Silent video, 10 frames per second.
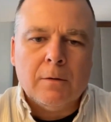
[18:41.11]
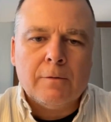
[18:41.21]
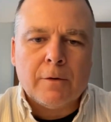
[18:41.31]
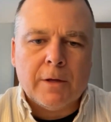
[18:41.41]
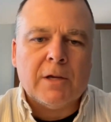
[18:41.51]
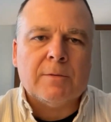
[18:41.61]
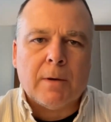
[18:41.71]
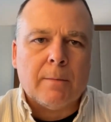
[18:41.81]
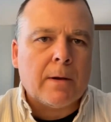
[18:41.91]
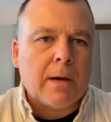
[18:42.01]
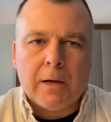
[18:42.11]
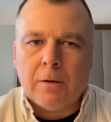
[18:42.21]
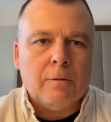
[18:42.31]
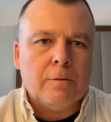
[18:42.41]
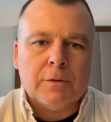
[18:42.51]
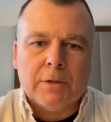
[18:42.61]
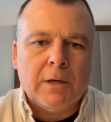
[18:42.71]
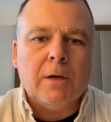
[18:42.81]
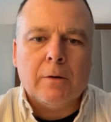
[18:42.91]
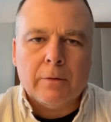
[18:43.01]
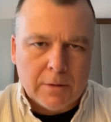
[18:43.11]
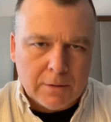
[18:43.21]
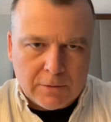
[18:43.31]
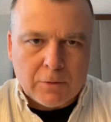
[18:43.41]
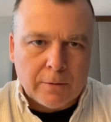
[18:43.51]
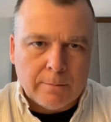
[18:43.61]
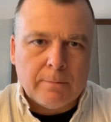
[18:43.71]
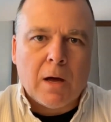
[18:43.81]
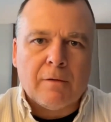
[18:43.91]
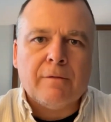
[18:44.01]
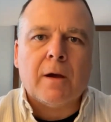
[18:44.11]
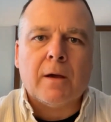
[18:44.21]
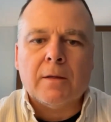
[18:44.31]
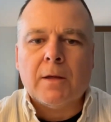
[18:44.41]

for the SBOM guide over to here and then started modifying it.